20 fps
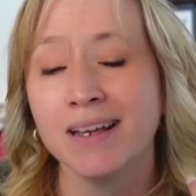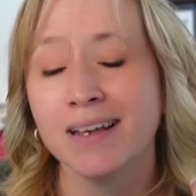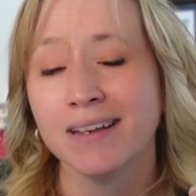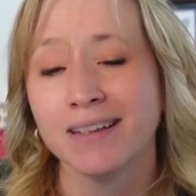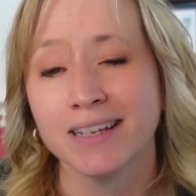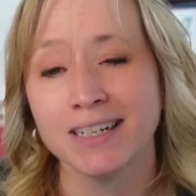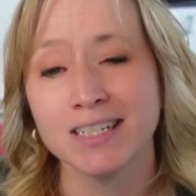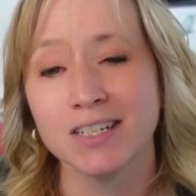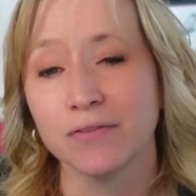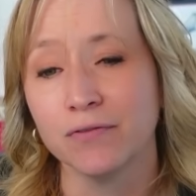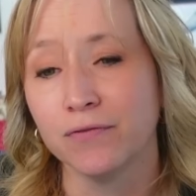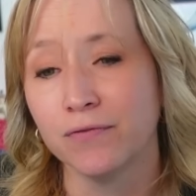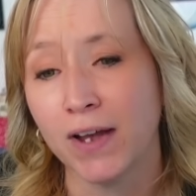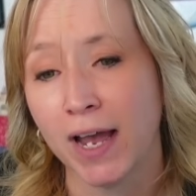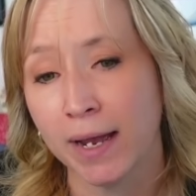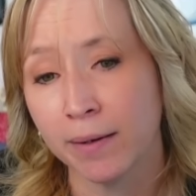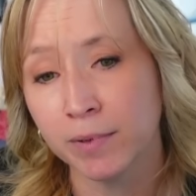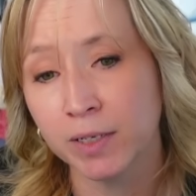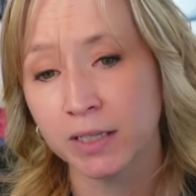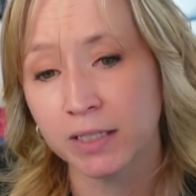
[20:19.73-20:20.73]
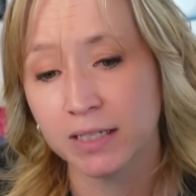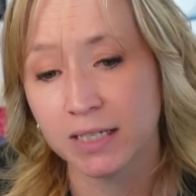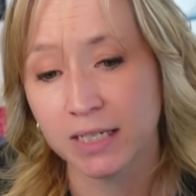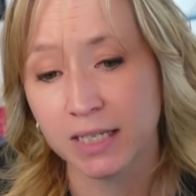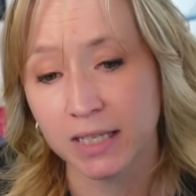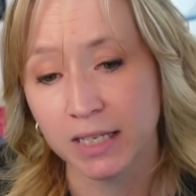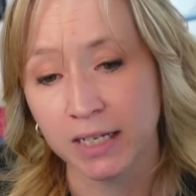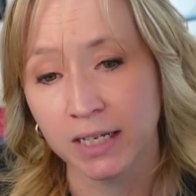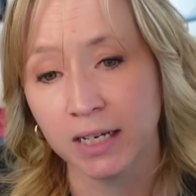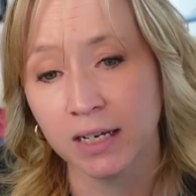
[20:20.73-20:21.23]
That's the fabulous
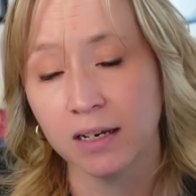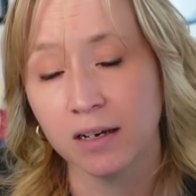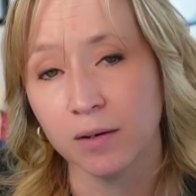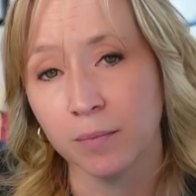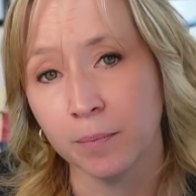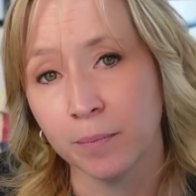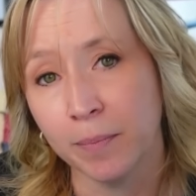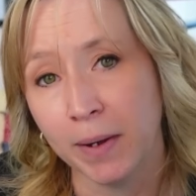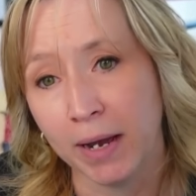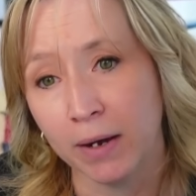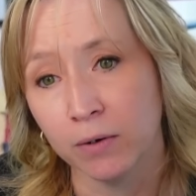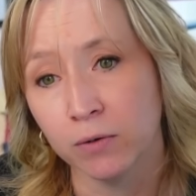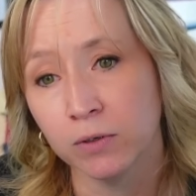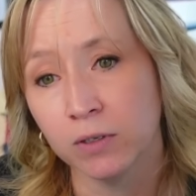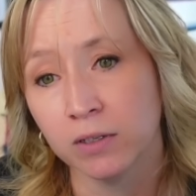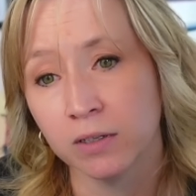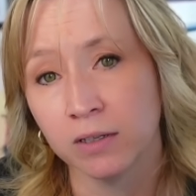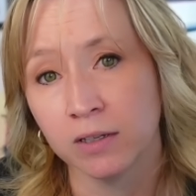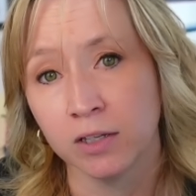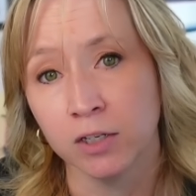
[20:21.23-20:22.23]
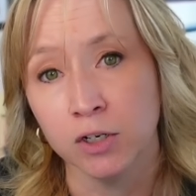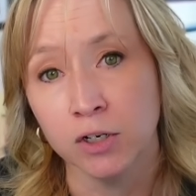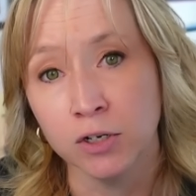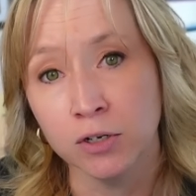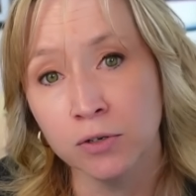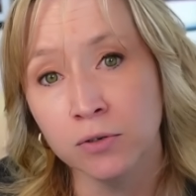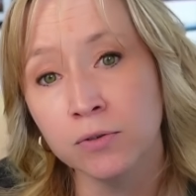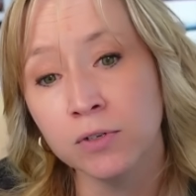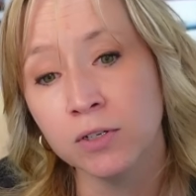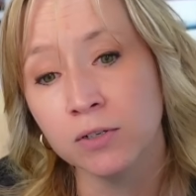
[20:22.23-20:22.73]
thing about the new
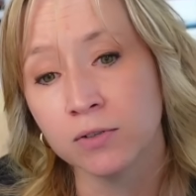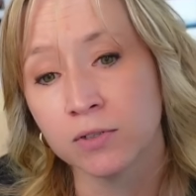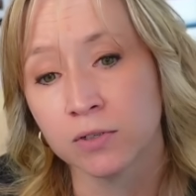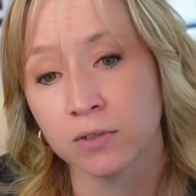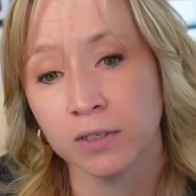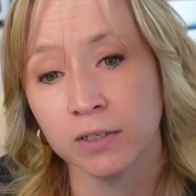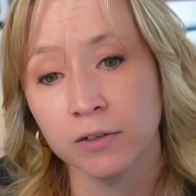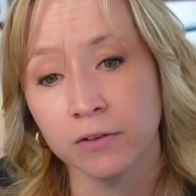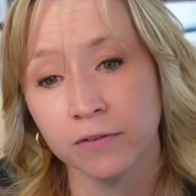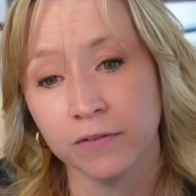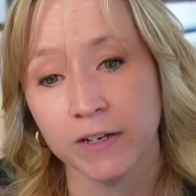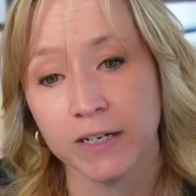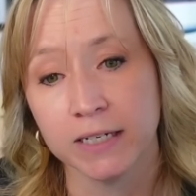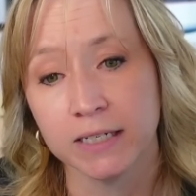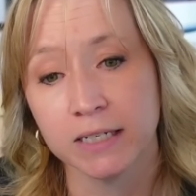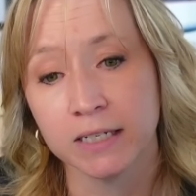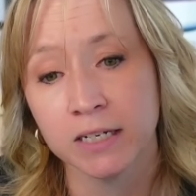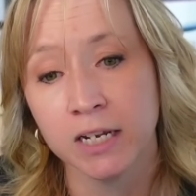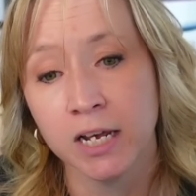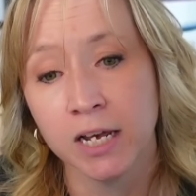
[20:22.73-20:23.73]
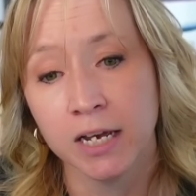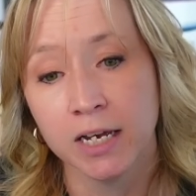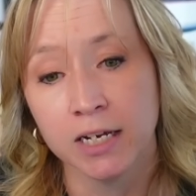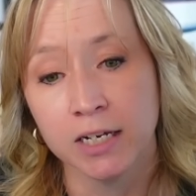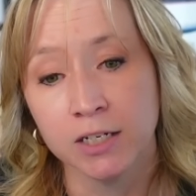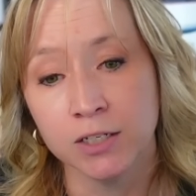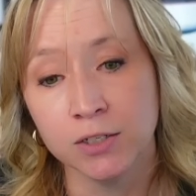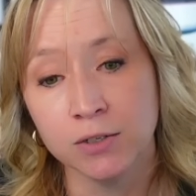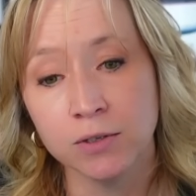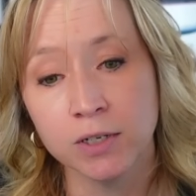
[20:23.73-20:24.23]
user interface
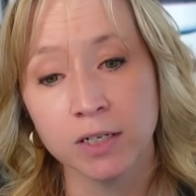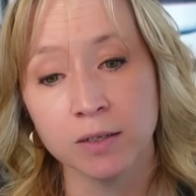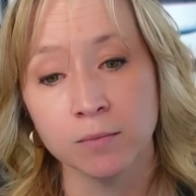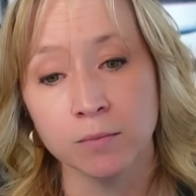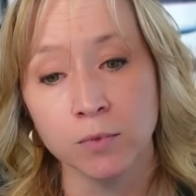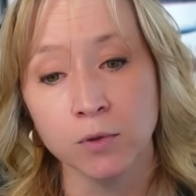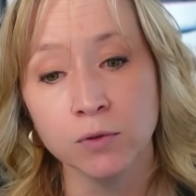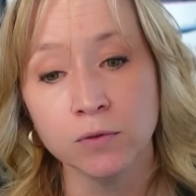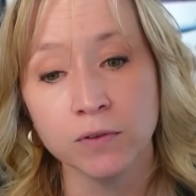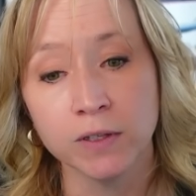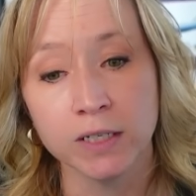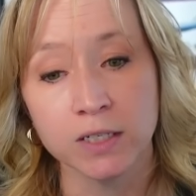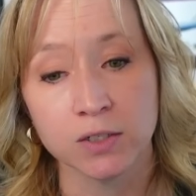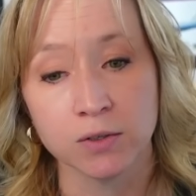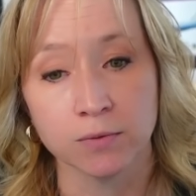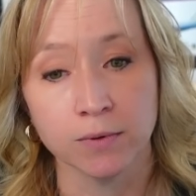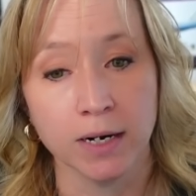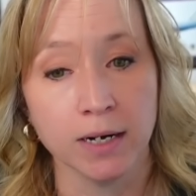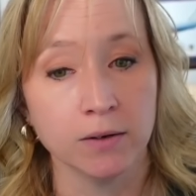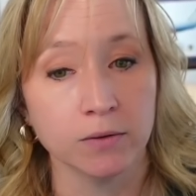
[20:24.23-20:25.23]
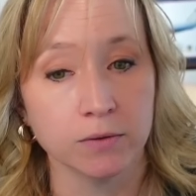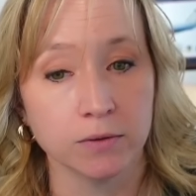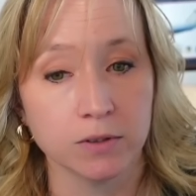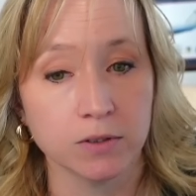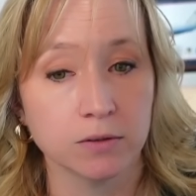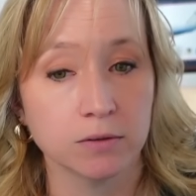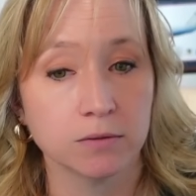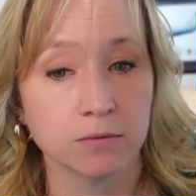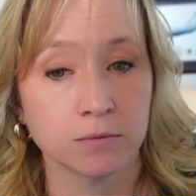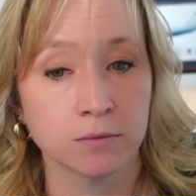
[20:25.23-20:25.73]
is you can move these around,
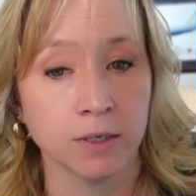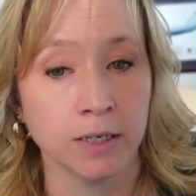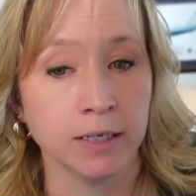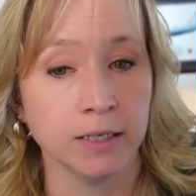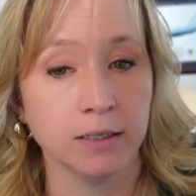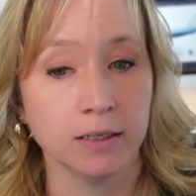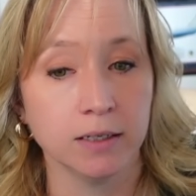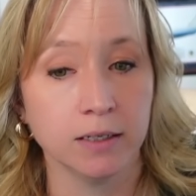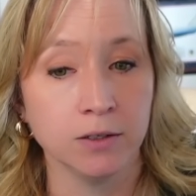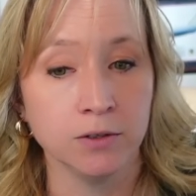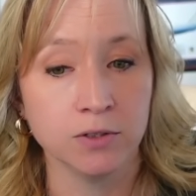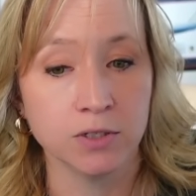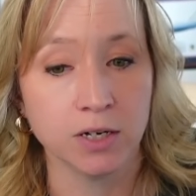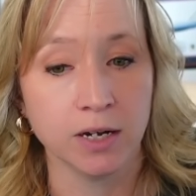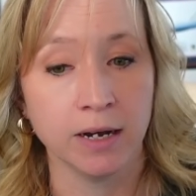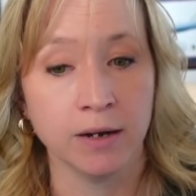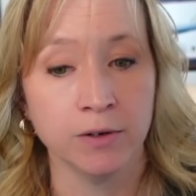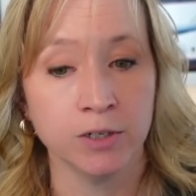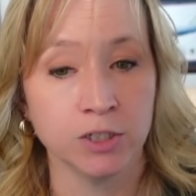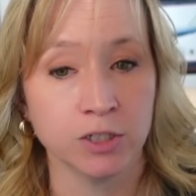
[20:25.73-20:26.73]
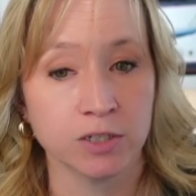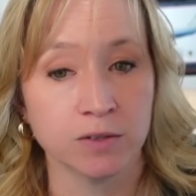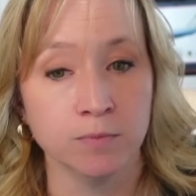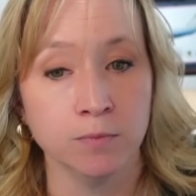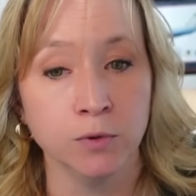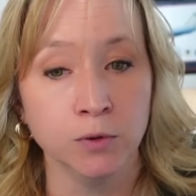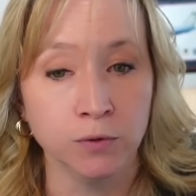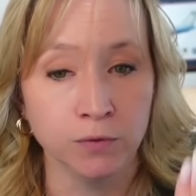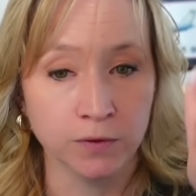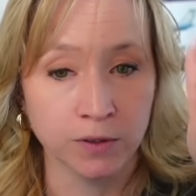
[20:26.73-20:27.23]
right? You saw how I just
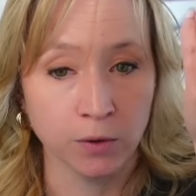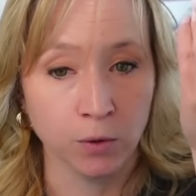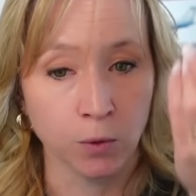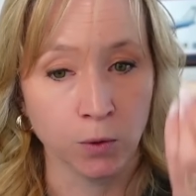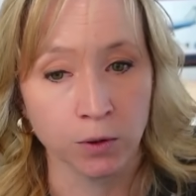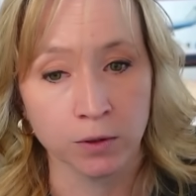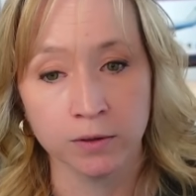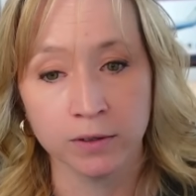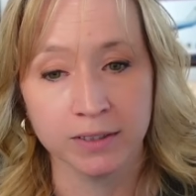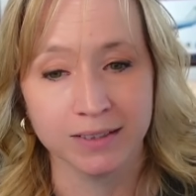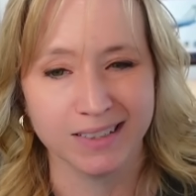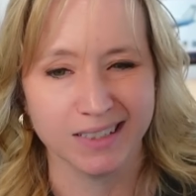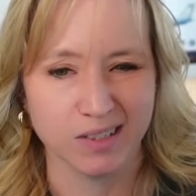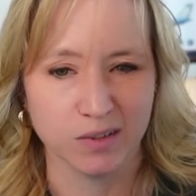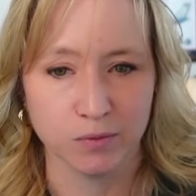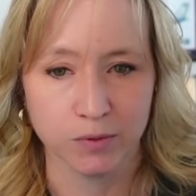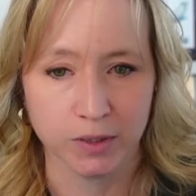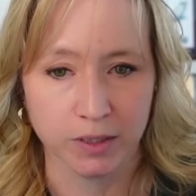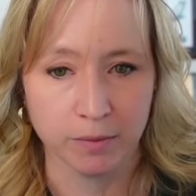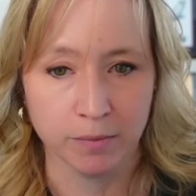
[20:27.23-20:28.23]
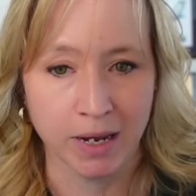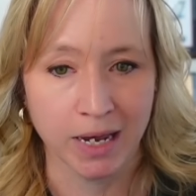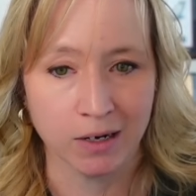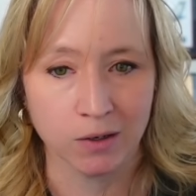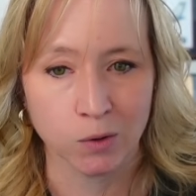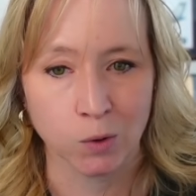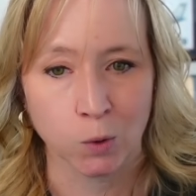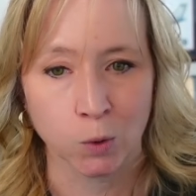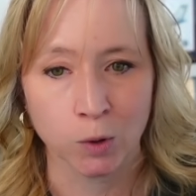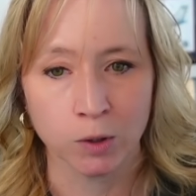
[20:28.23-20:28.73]
moved the order. It doesn't really matter
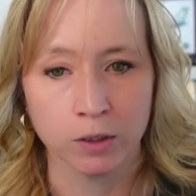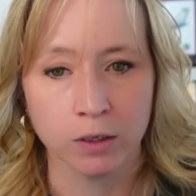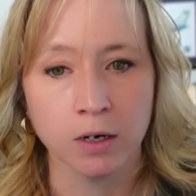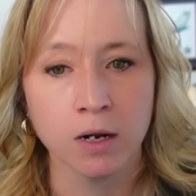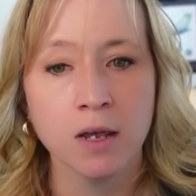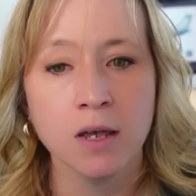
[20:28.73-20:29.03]
order,